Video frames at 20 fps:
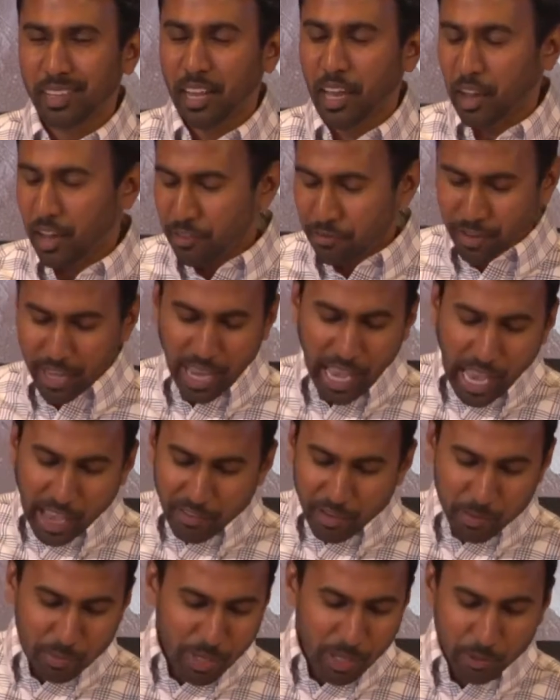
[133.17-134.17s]
Now, if you
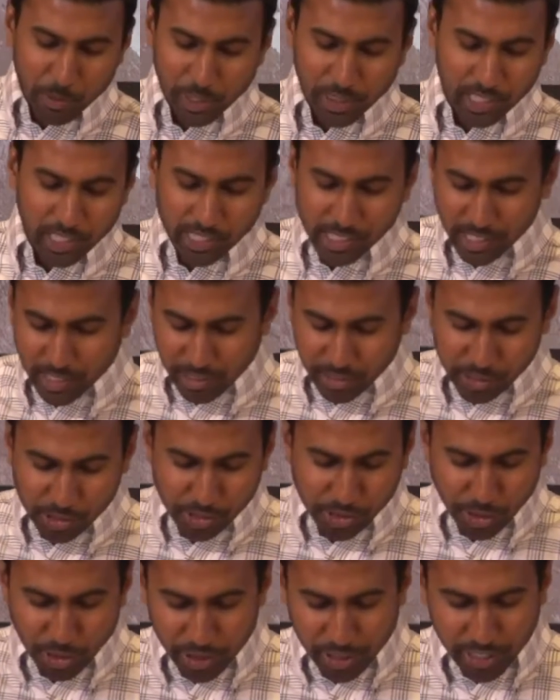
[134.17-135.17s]
haven't been with us in
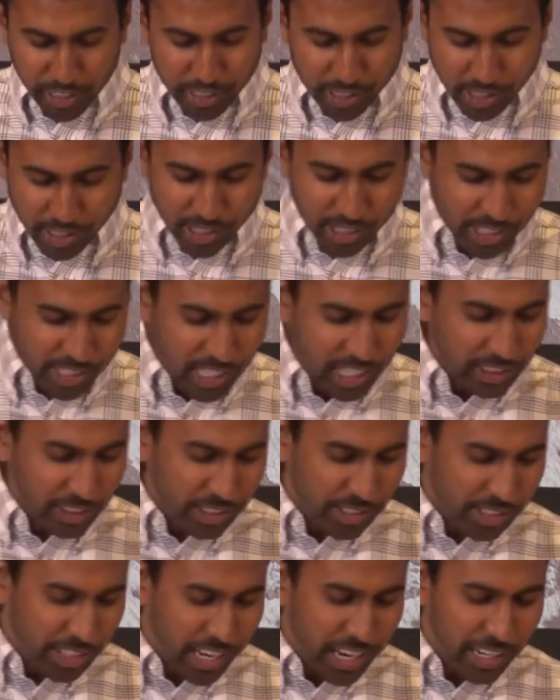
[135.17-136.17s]
this journey, just to set
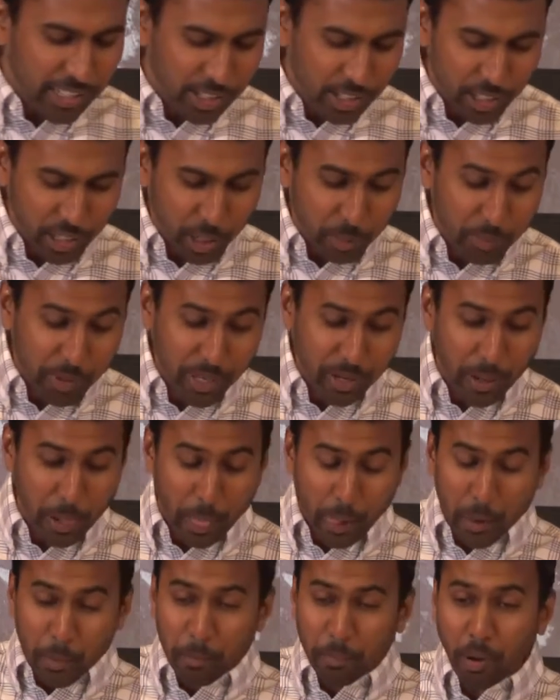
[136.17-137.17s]
the stage a little bit,
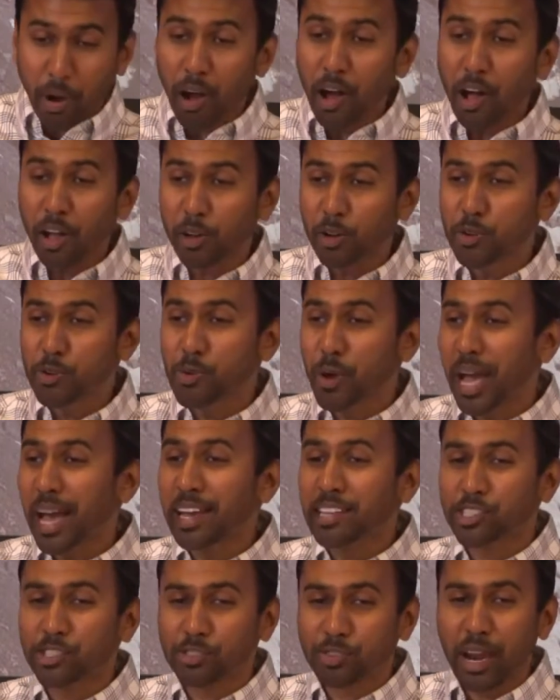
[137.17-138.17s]
Paul, who
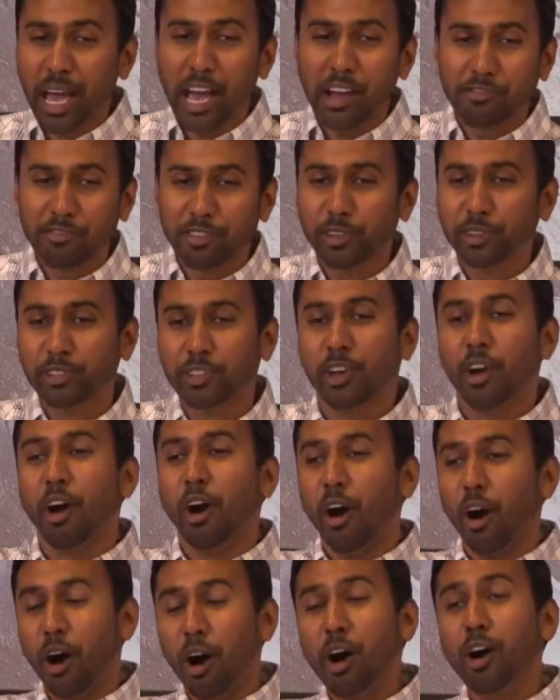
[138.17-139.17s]
has traveled
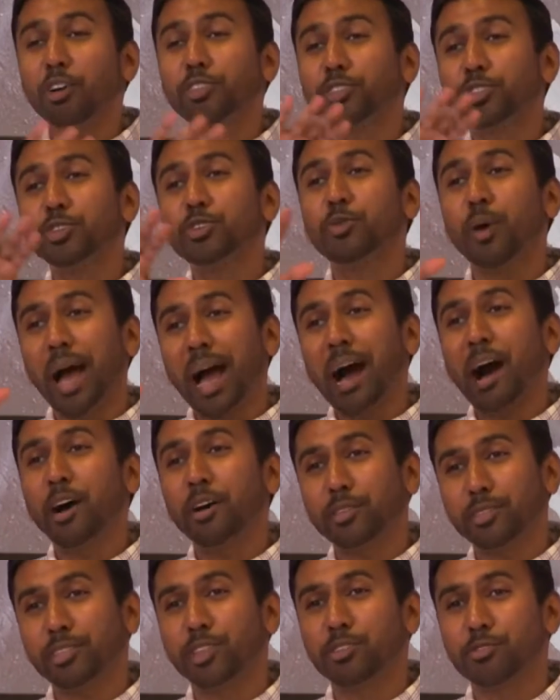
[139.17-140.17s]
all
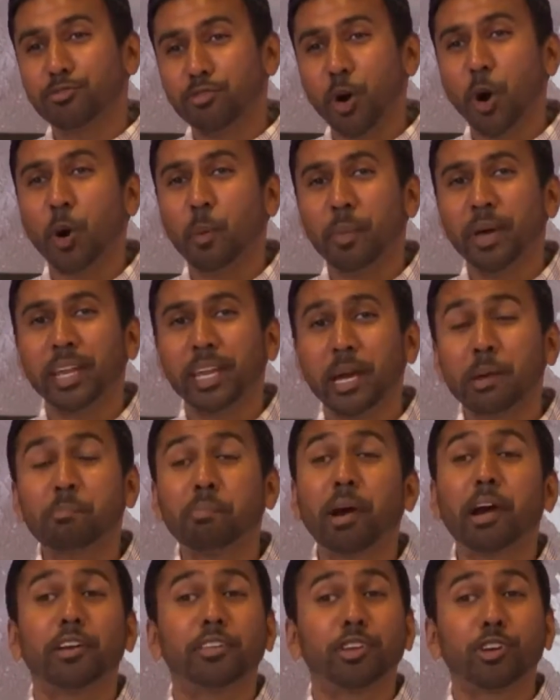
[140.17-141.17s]
throughout the Roman
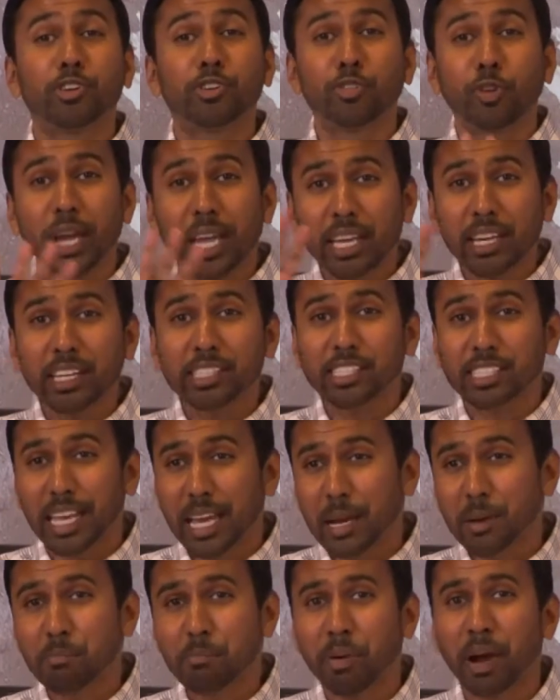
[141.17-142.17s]
Empire, the greatest
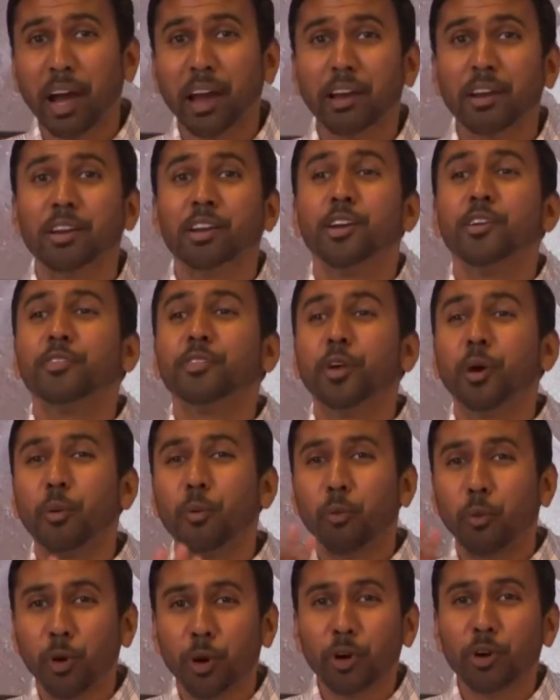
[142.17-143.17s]
empire the
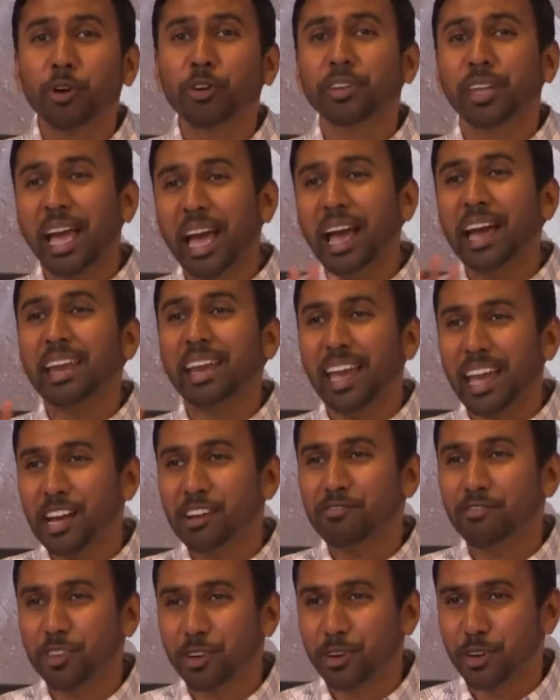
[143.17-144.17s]
world had
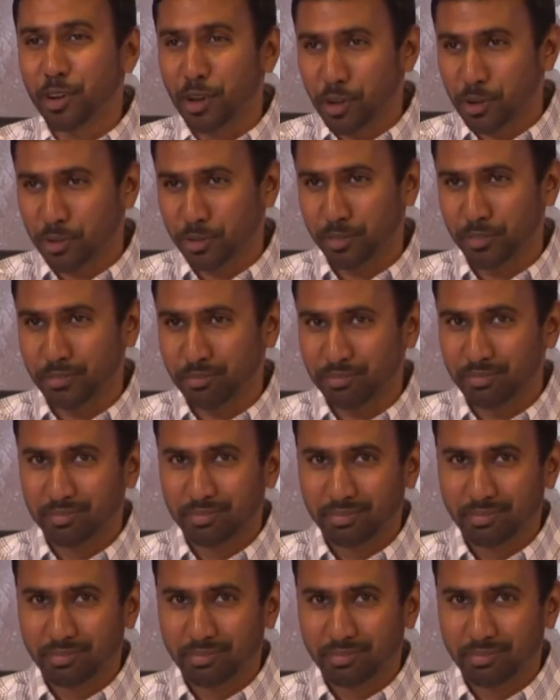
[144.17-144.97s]
ever known,